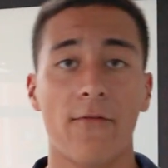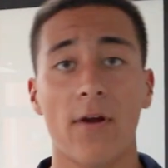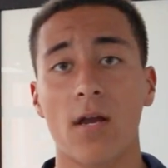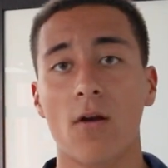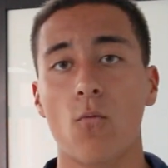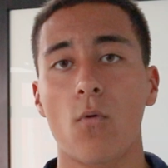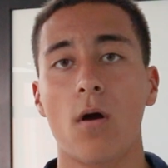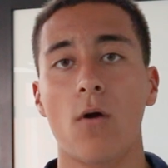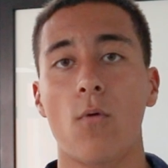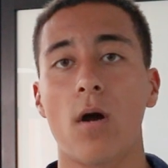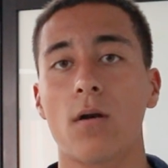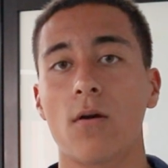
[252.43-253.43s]
Faker,
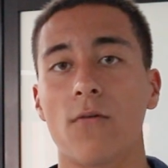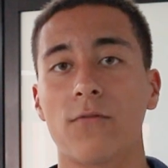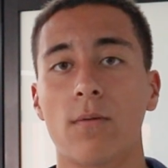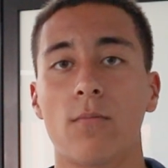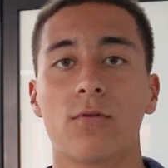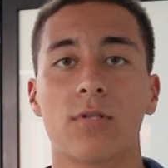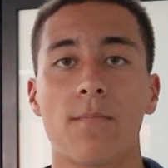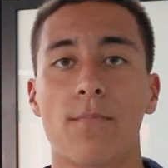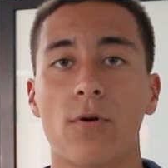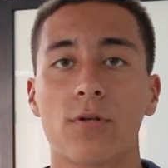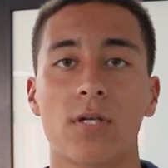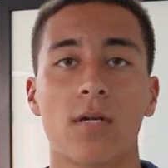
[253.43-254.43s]
one of the most
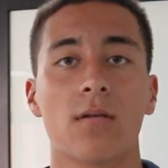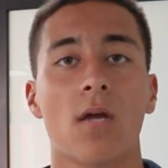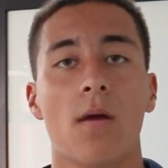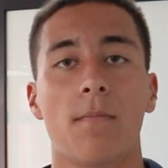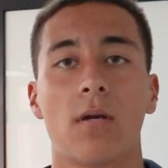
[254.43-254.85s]
important,